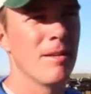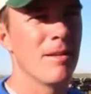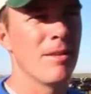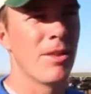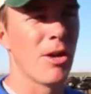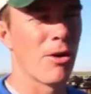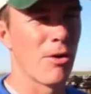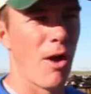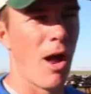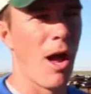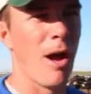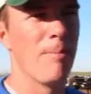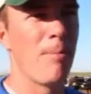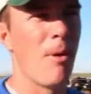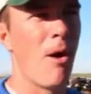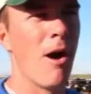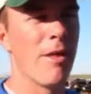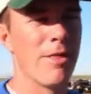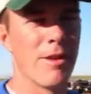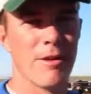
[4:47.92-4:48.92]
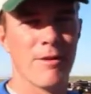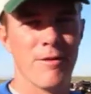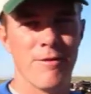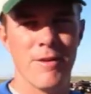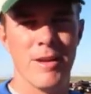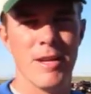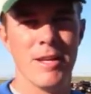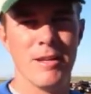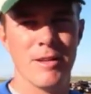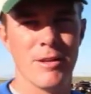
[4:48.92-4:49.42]
They're up on their
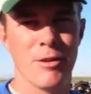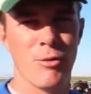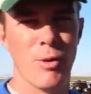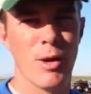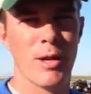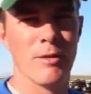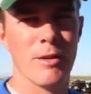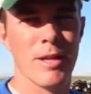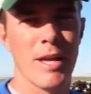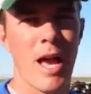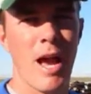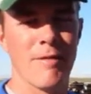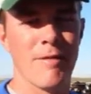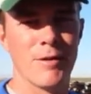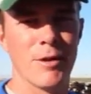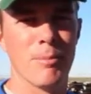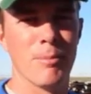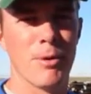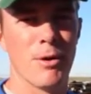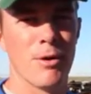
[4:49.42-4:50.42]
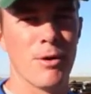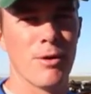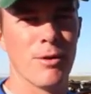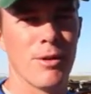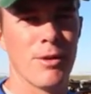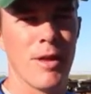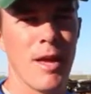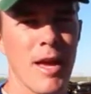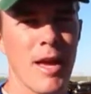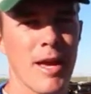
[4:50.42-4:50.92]
feet quickly after
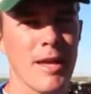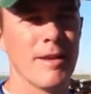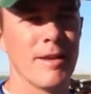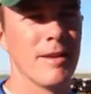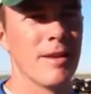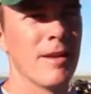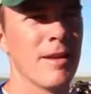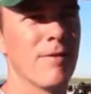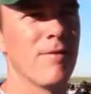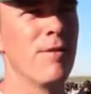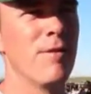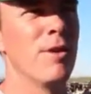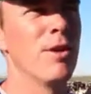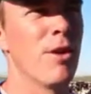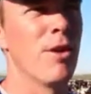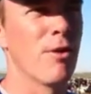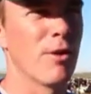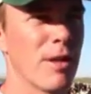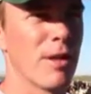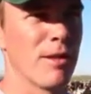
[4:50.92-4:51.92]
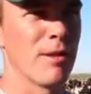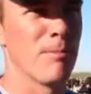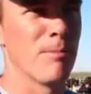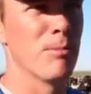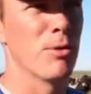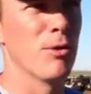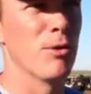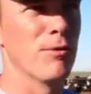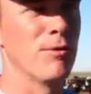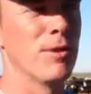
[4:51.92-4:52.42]
birth, and if you don't get them
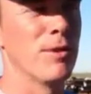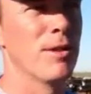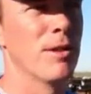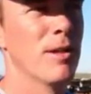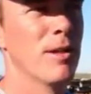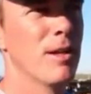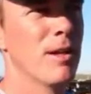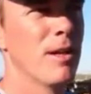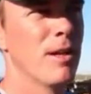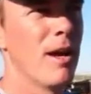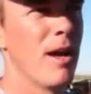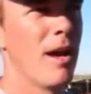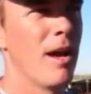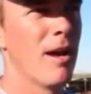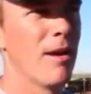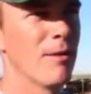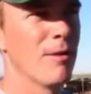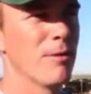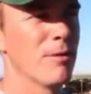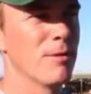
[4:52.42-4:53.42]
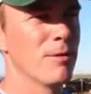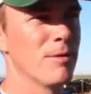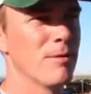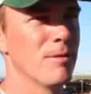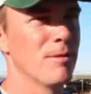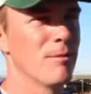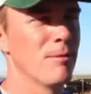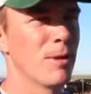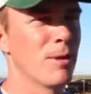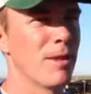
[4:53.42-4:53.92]
moved
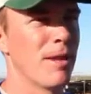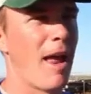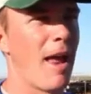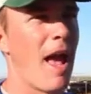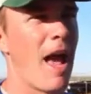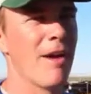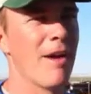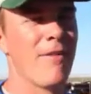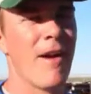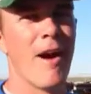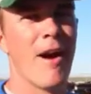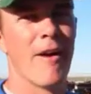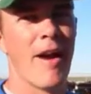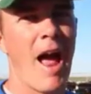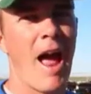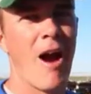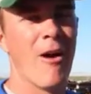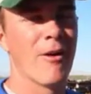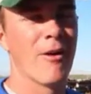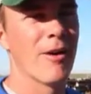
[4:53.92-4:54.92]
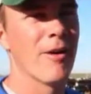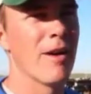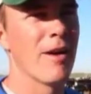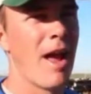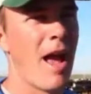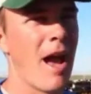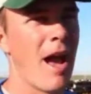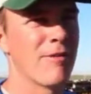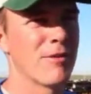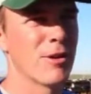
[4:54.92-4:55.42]
within a half hour, an hour
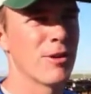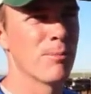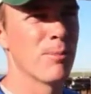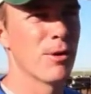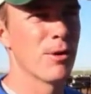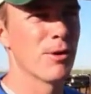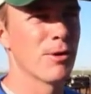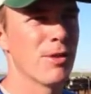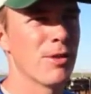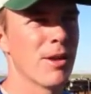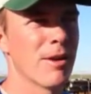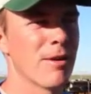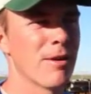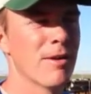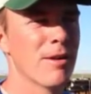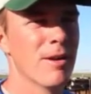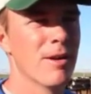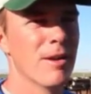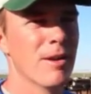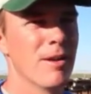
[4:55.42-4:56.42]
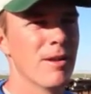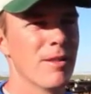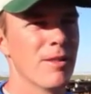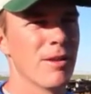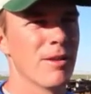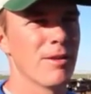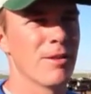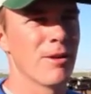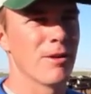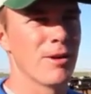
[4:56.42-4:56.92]
after birth, they're
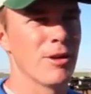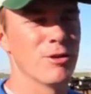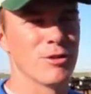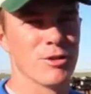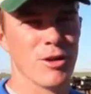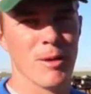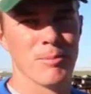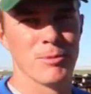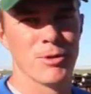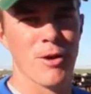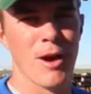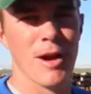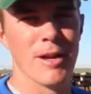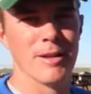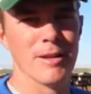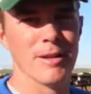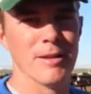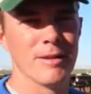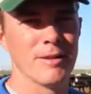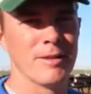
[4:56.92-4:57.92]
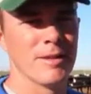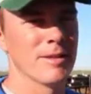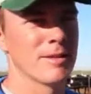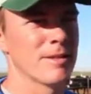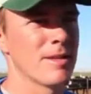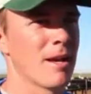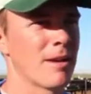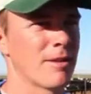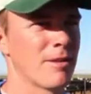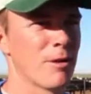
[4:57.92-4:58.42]
usually up trying to
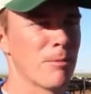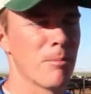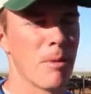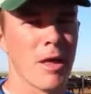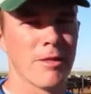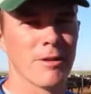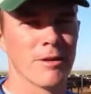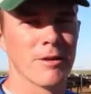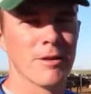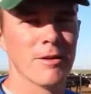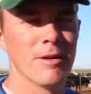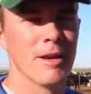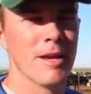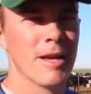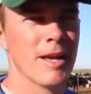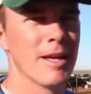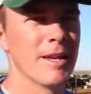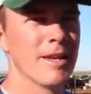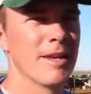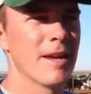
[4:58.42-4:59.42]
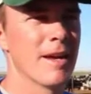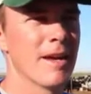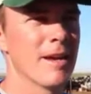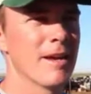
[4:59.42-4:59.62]
suck their mother, and